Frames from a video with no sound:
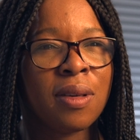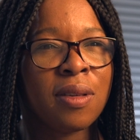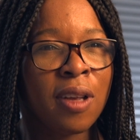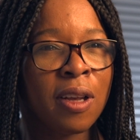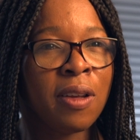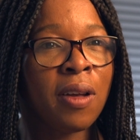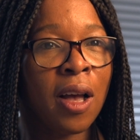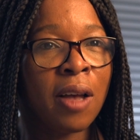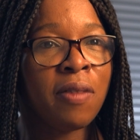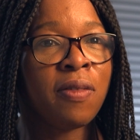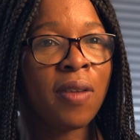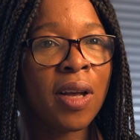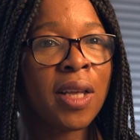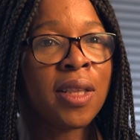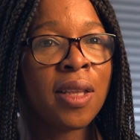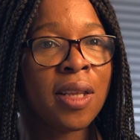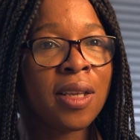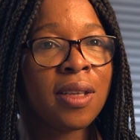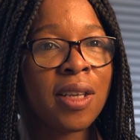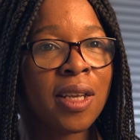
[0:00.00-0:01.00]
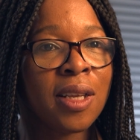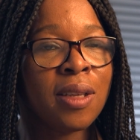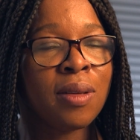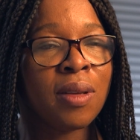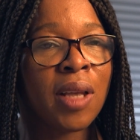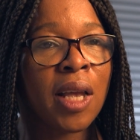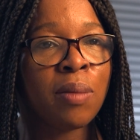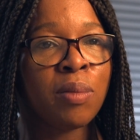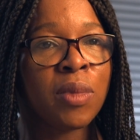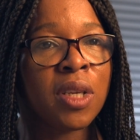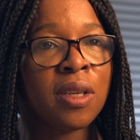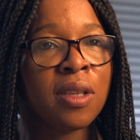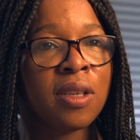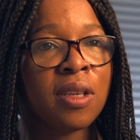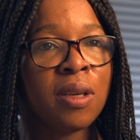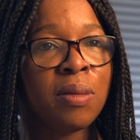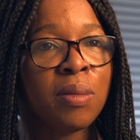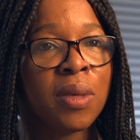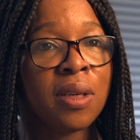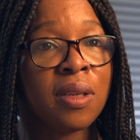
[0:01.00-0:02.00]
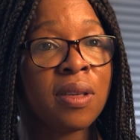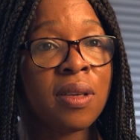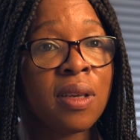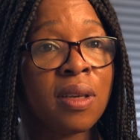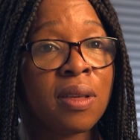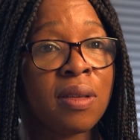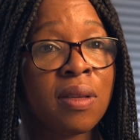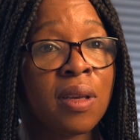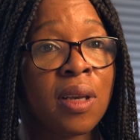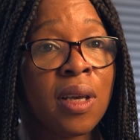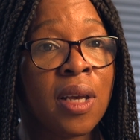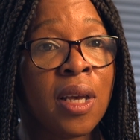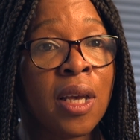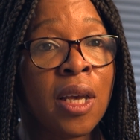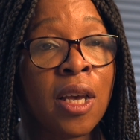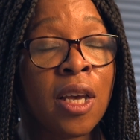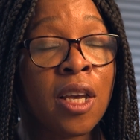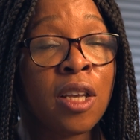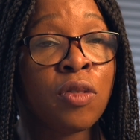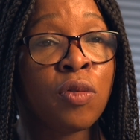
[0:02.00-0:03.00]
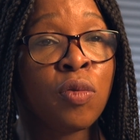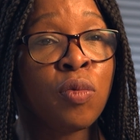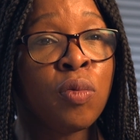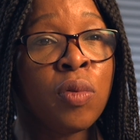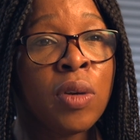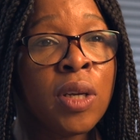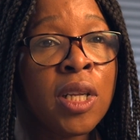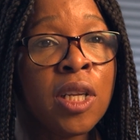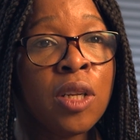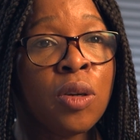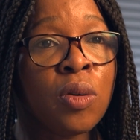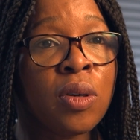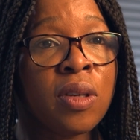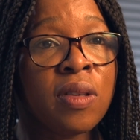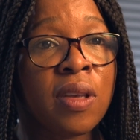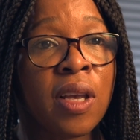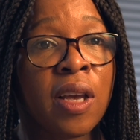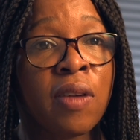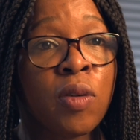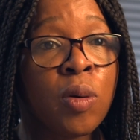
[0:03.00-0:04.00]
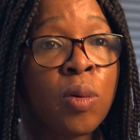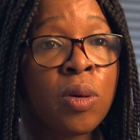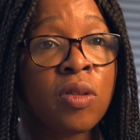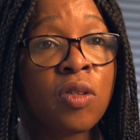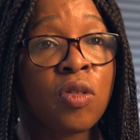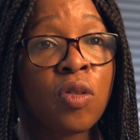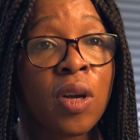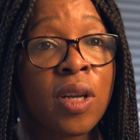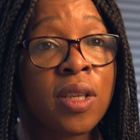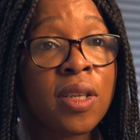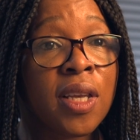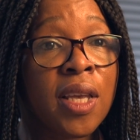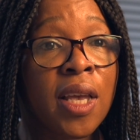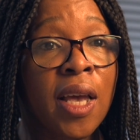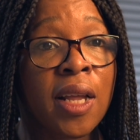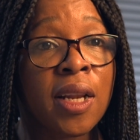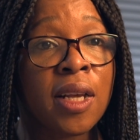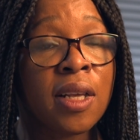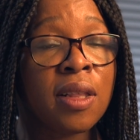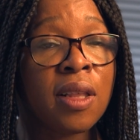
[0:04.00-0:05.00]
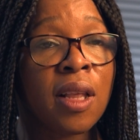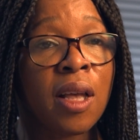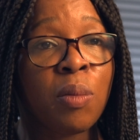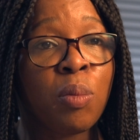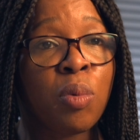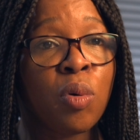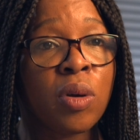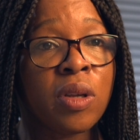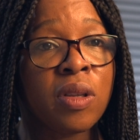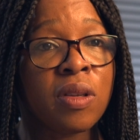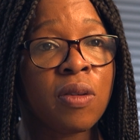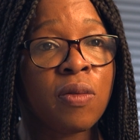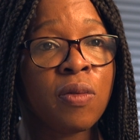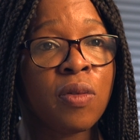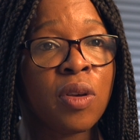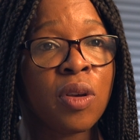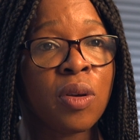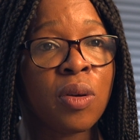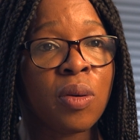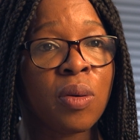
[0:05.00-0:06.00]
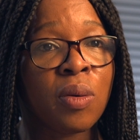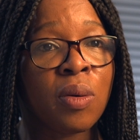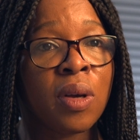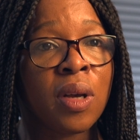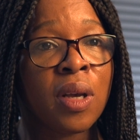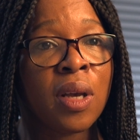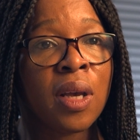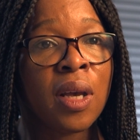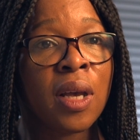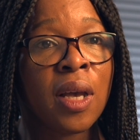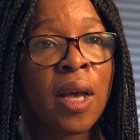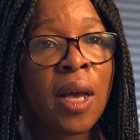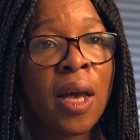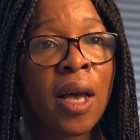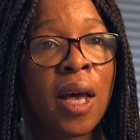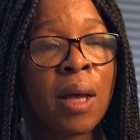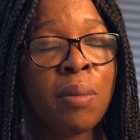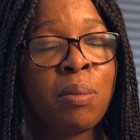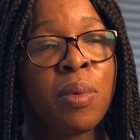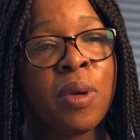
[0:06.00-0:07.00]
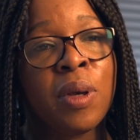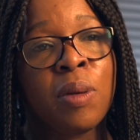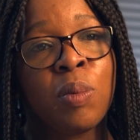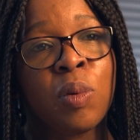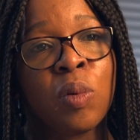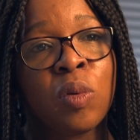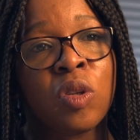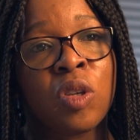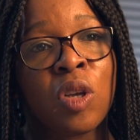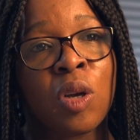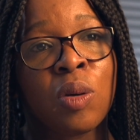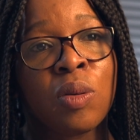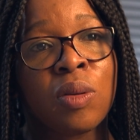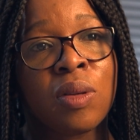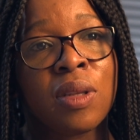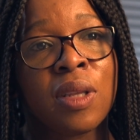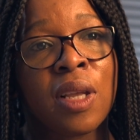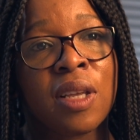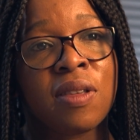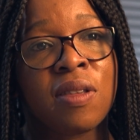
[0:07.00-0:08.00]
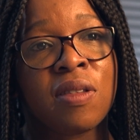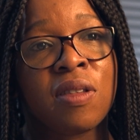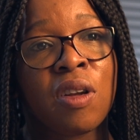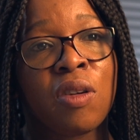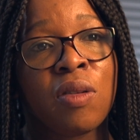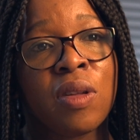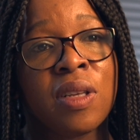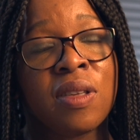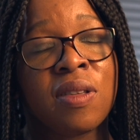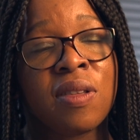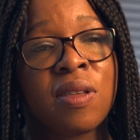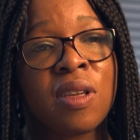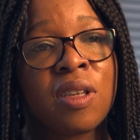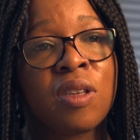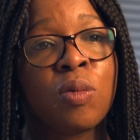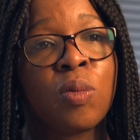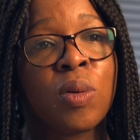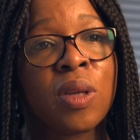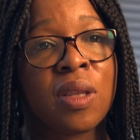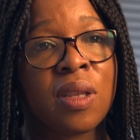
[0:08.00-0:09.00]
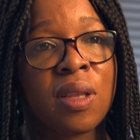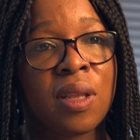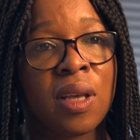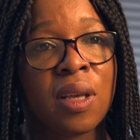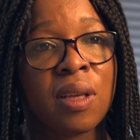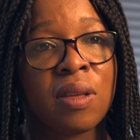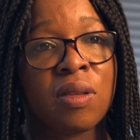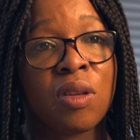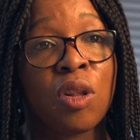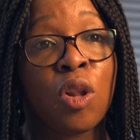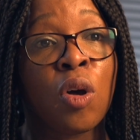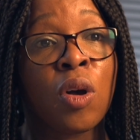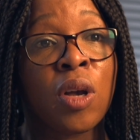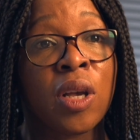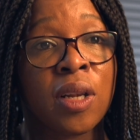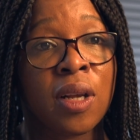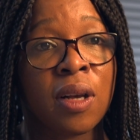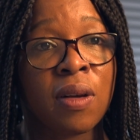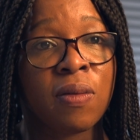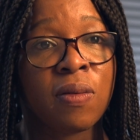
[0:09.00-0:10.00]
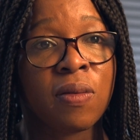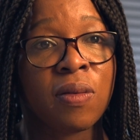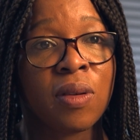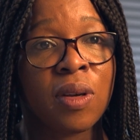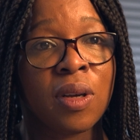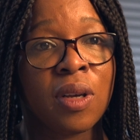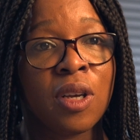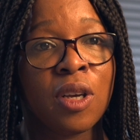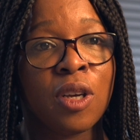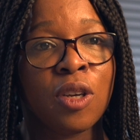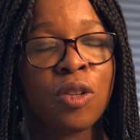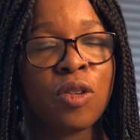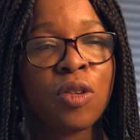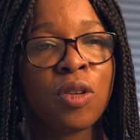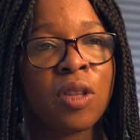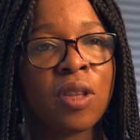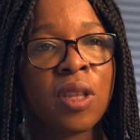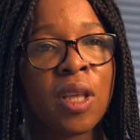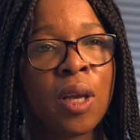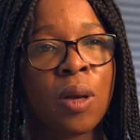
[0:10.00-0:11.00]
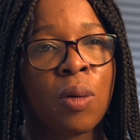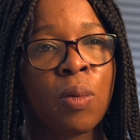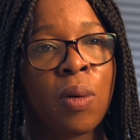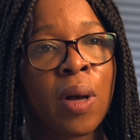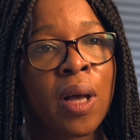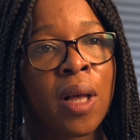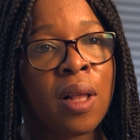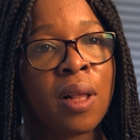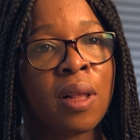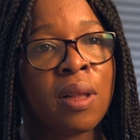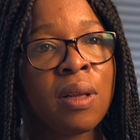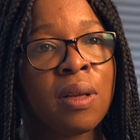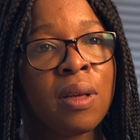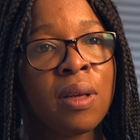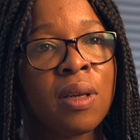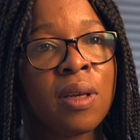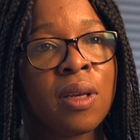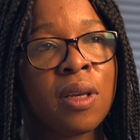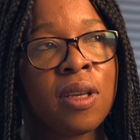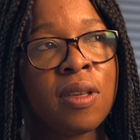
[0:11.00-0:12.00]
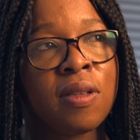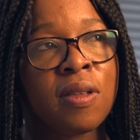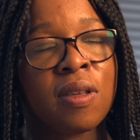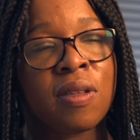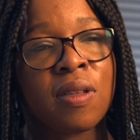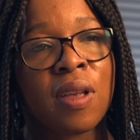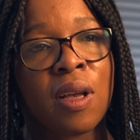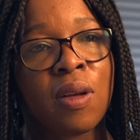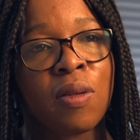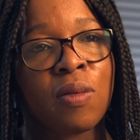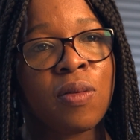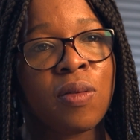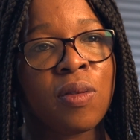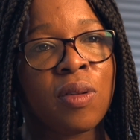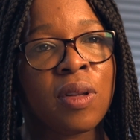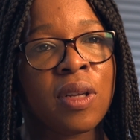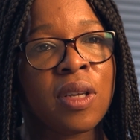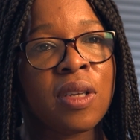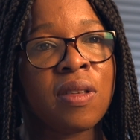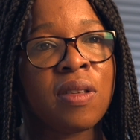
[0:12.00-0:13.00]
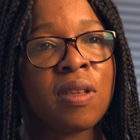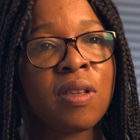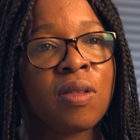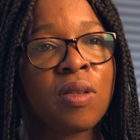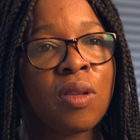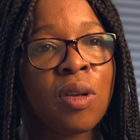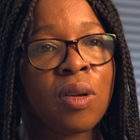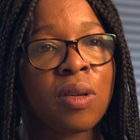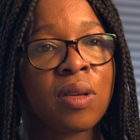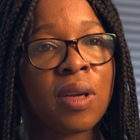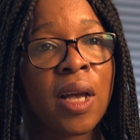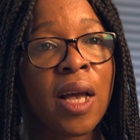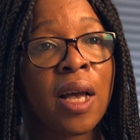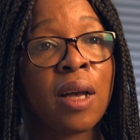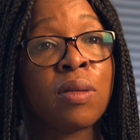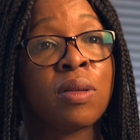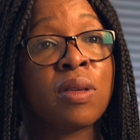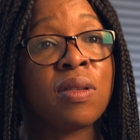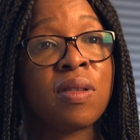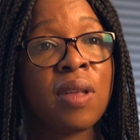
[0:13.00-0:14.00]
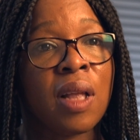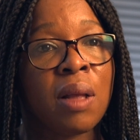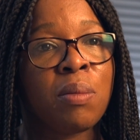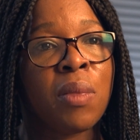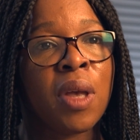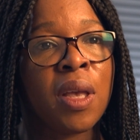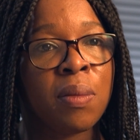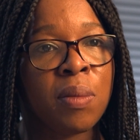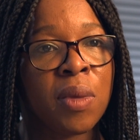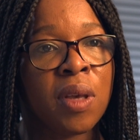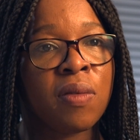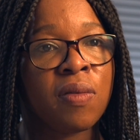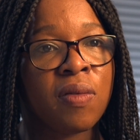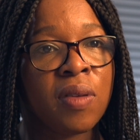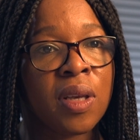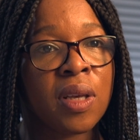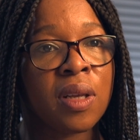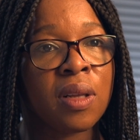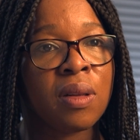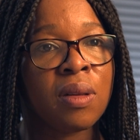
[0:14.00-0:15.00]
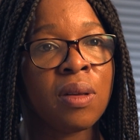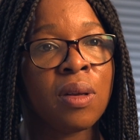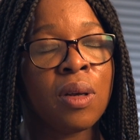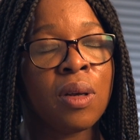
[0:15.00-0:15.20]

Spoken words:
Because I find that in MDT meetings, it's really noisy. Everyone's trying to get in their point of view. And people don't necessarily sit with things long enough to think, well, is this helpful, is this not? How does that make me feel?